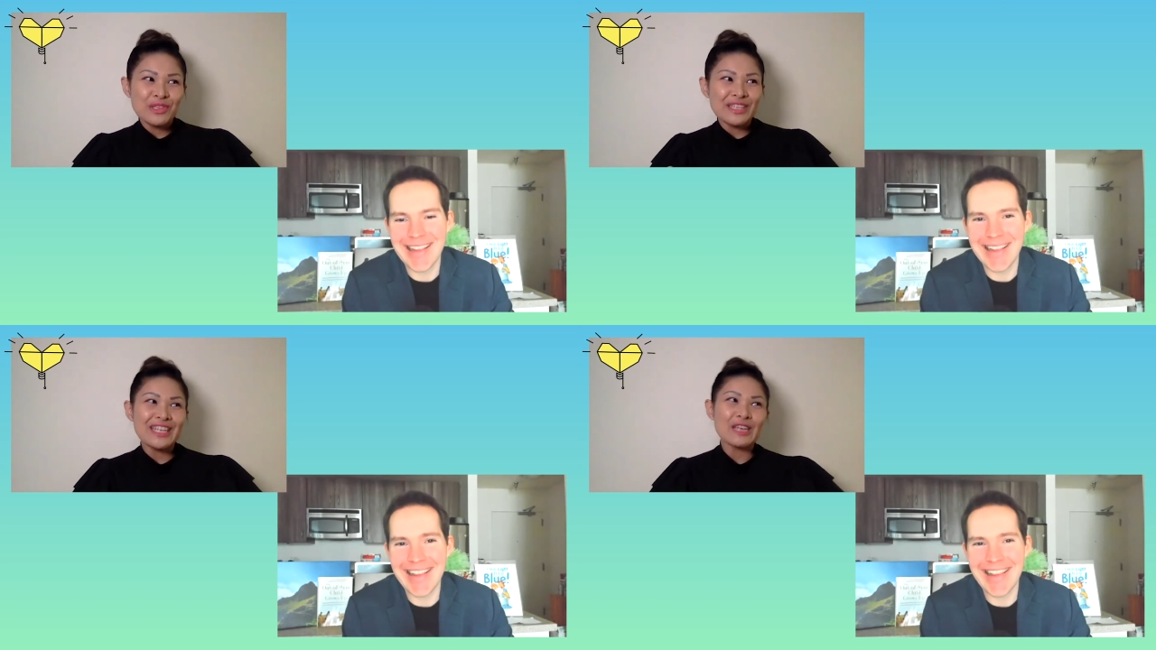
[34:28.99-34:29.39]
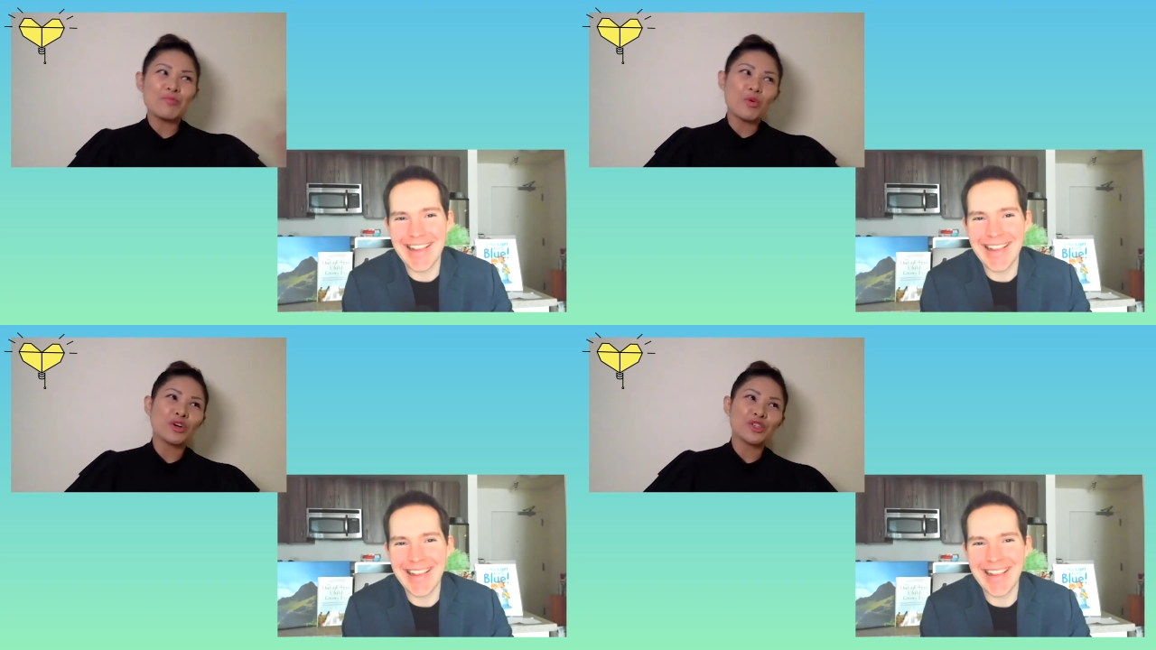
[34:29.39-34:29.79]

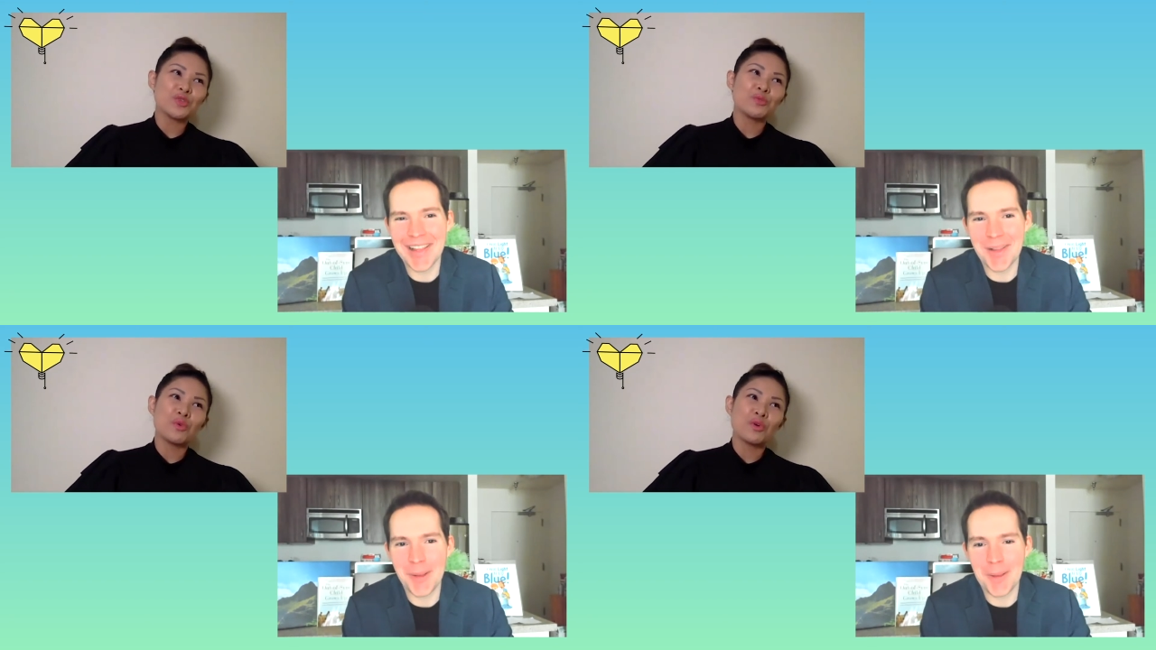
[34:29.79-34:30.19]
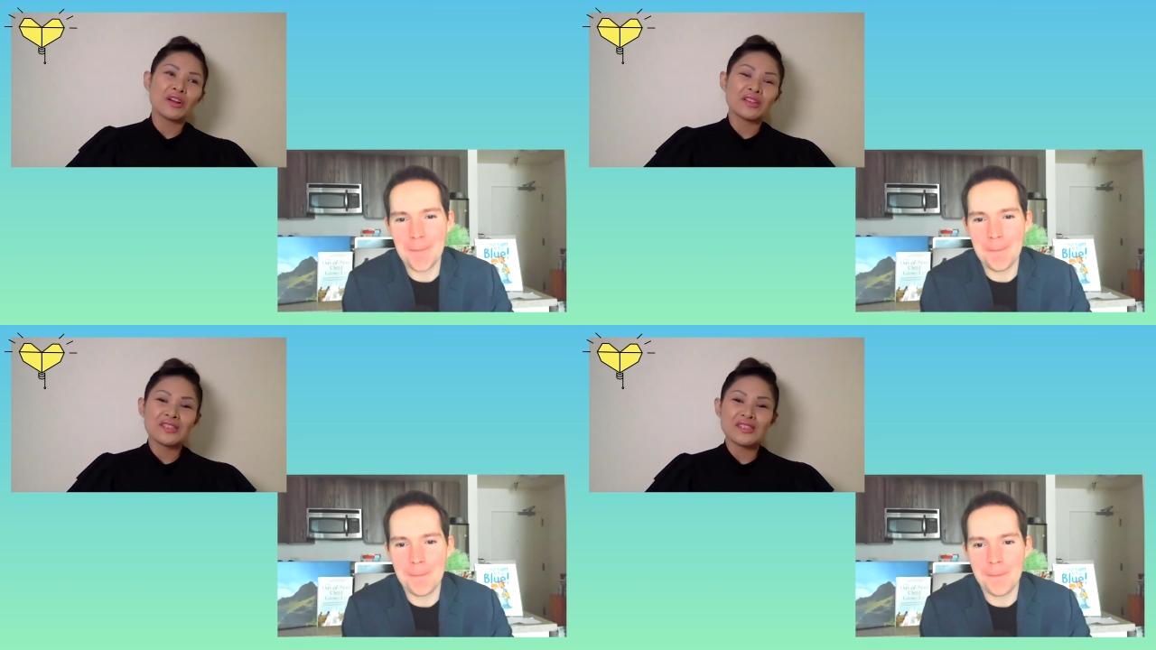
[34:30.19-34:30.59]
Speaker 1: leaning more
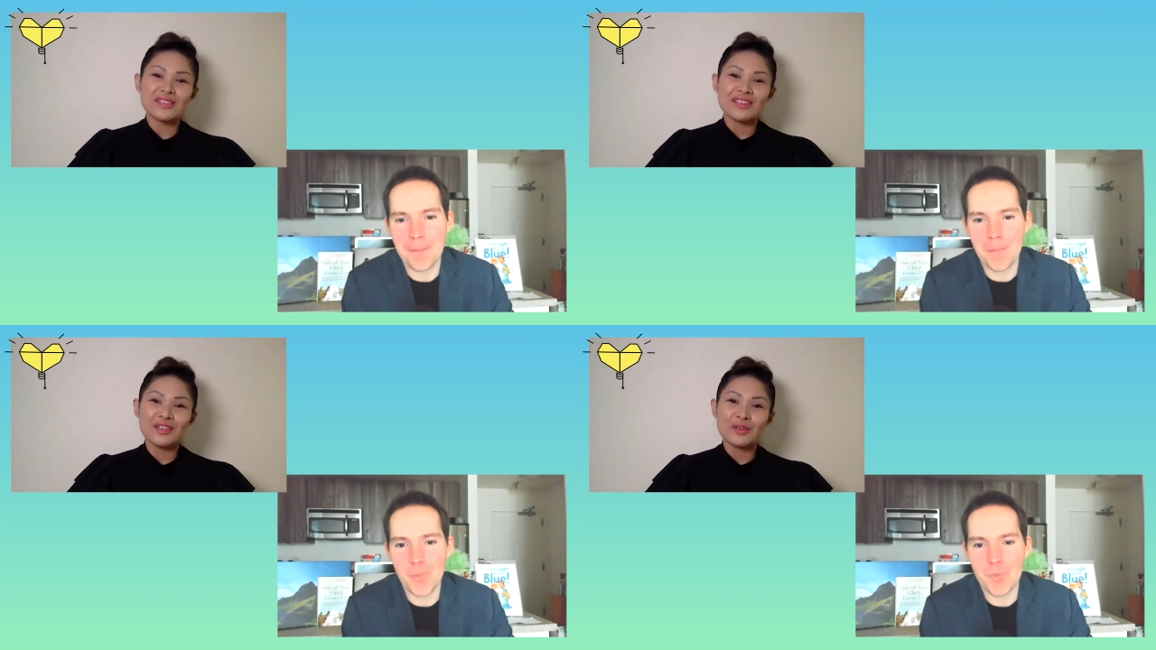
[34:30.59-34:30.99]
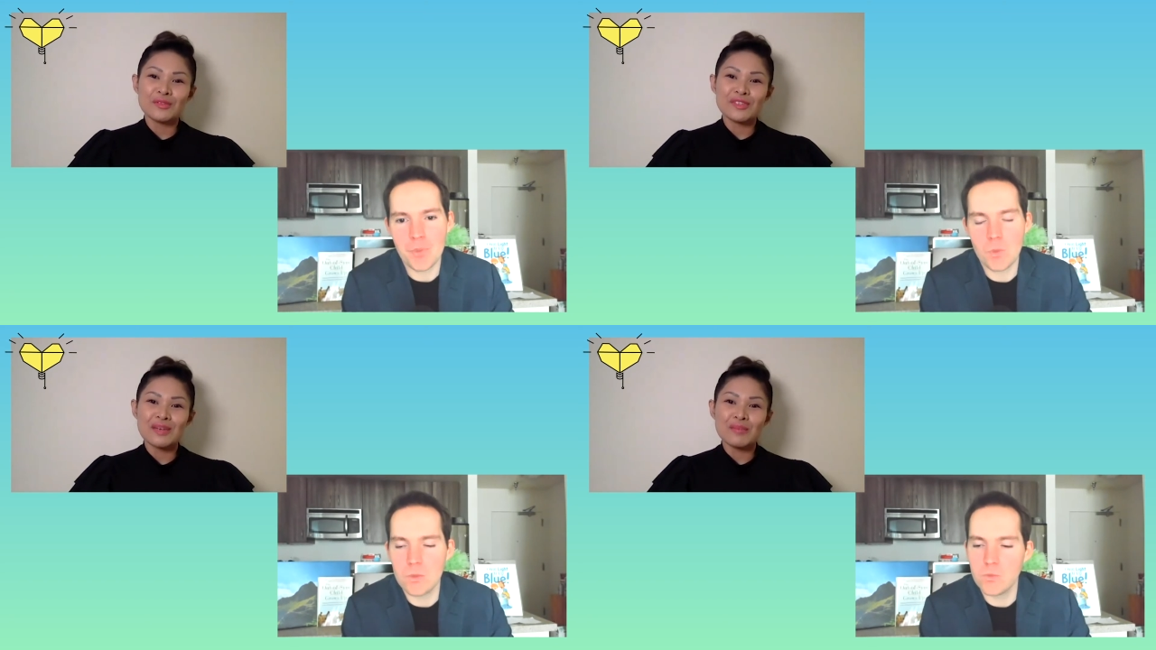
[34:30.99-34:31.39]
towards you
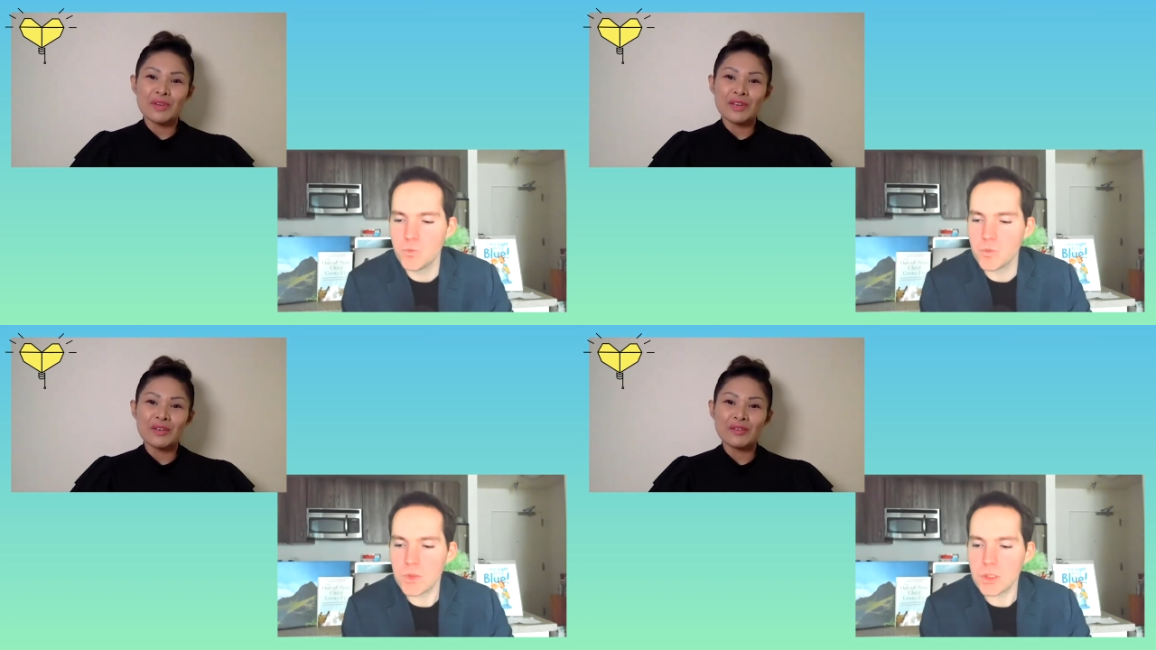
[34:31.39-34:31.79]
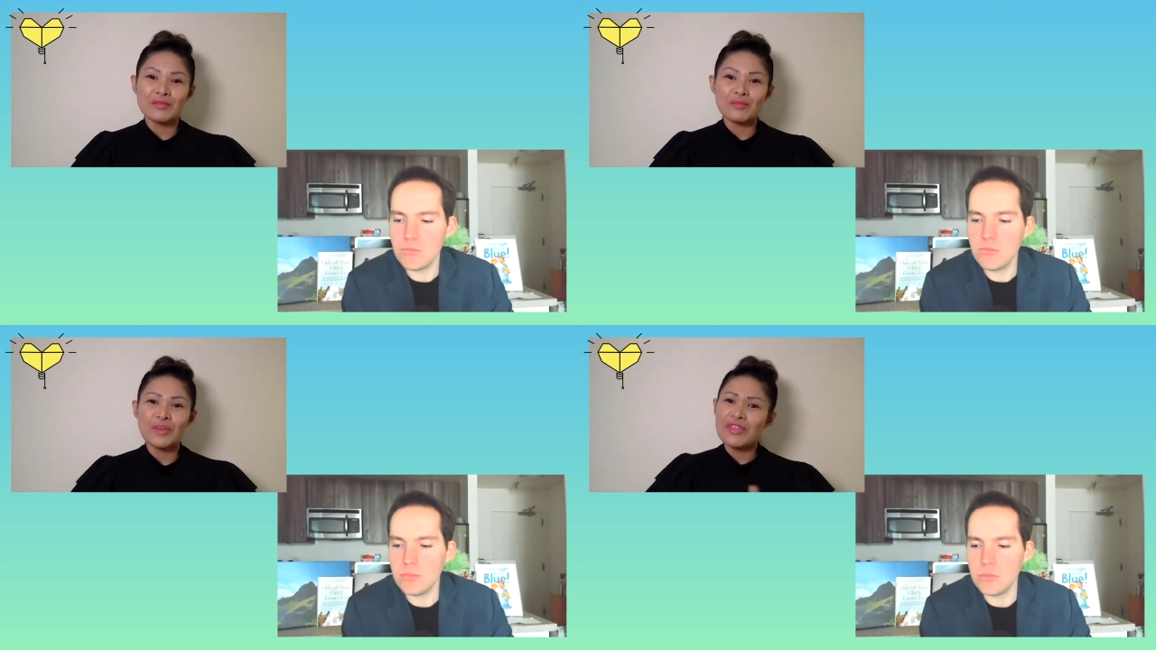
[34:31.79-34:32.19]
know someone
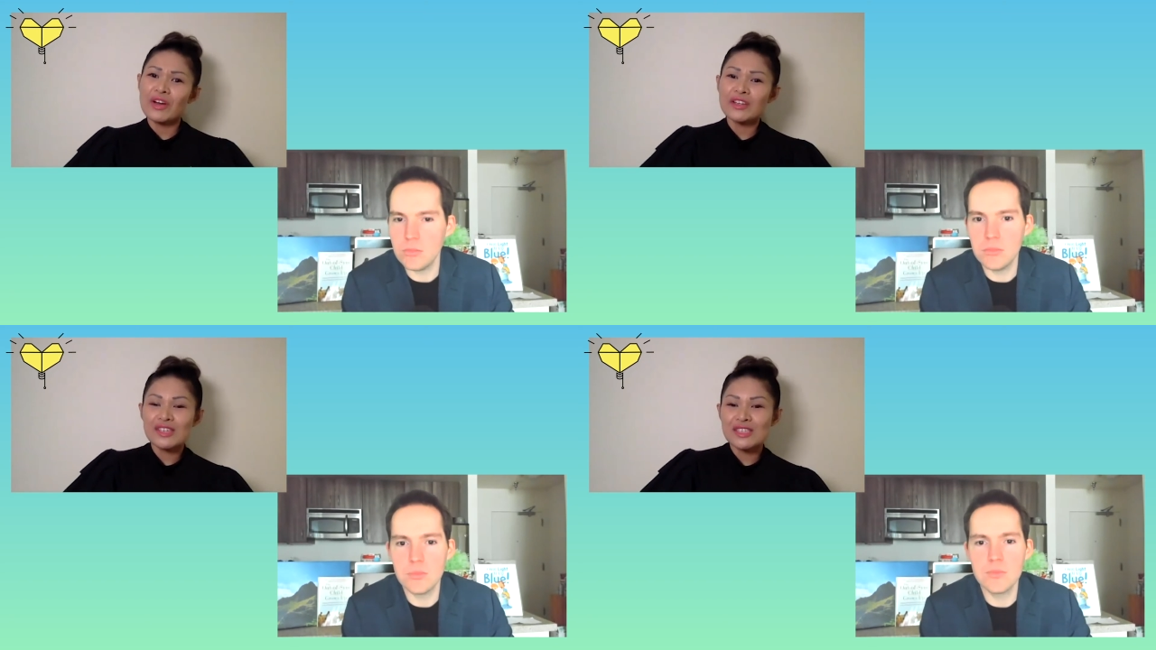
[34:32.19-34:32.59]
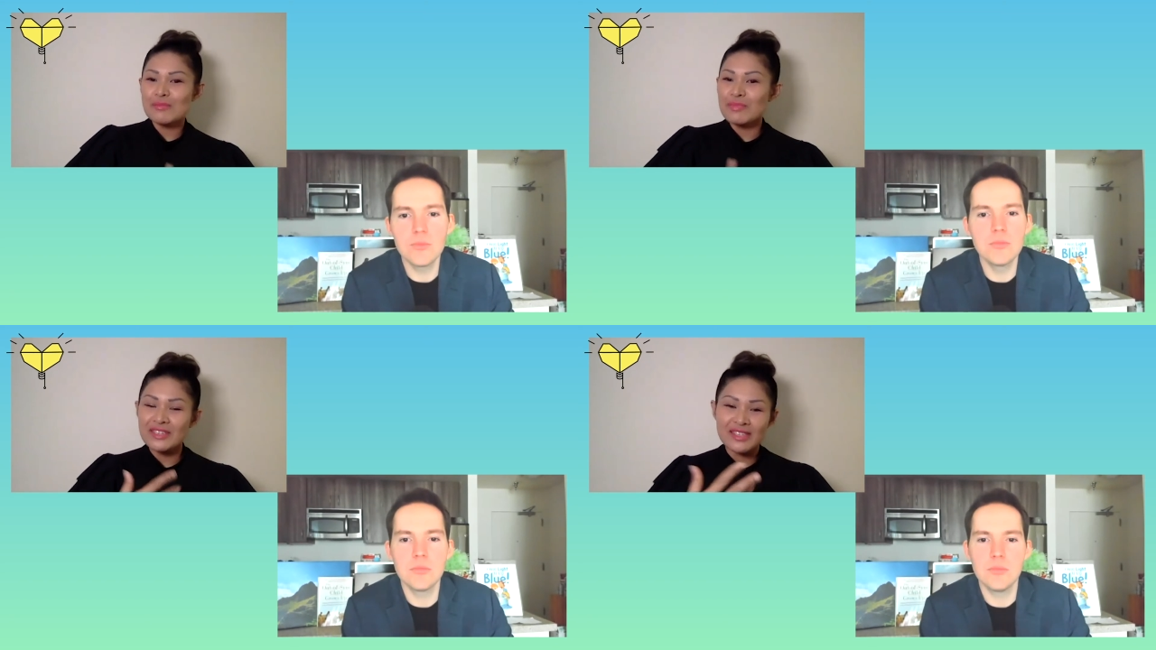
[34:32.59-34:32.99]
with
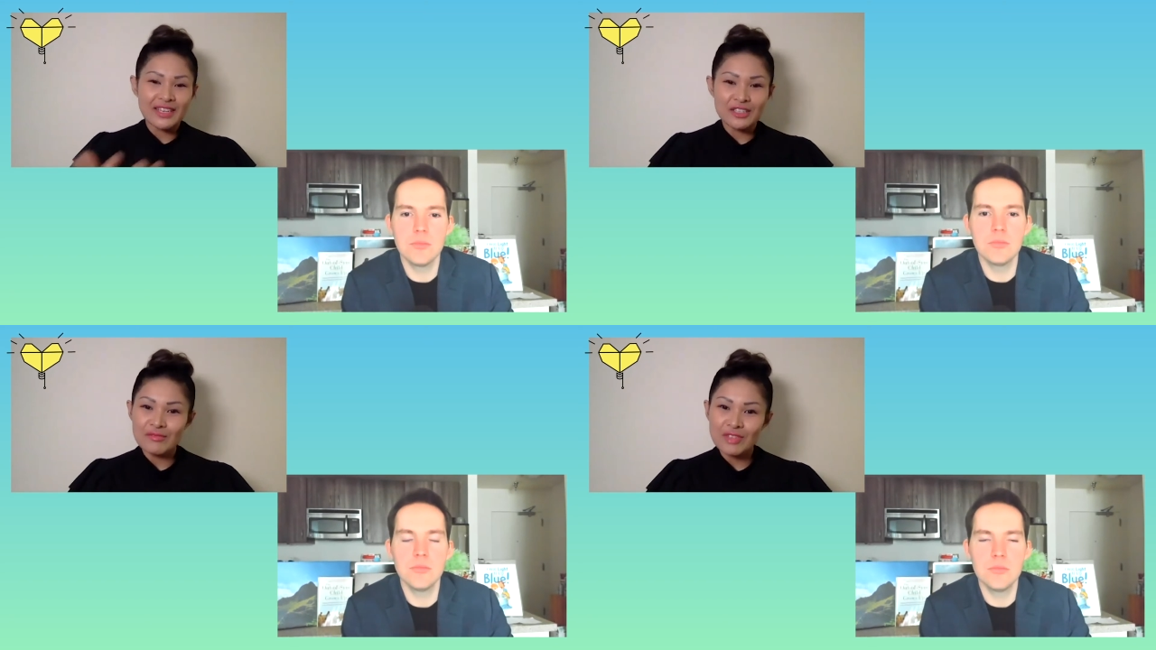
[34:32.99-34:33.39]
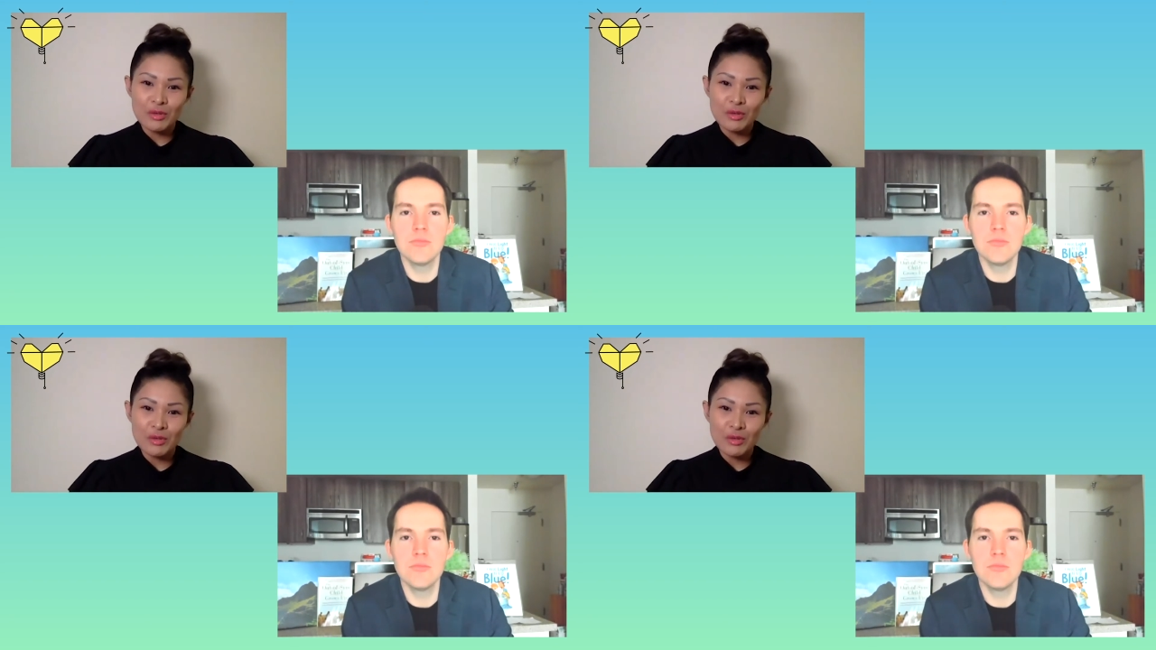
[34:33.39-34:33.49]
autism because they can you